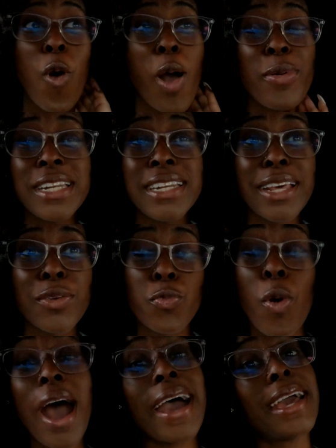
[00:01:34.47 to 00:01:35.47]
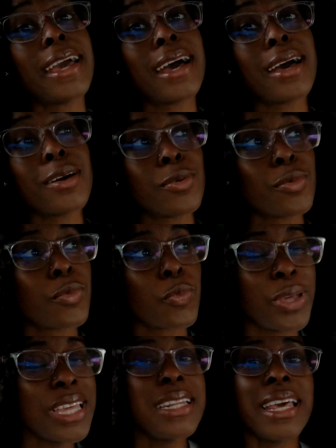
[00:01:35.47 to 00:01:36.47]
what we did
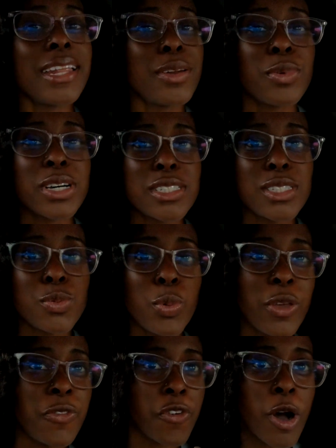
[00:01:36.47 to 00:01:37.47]
was we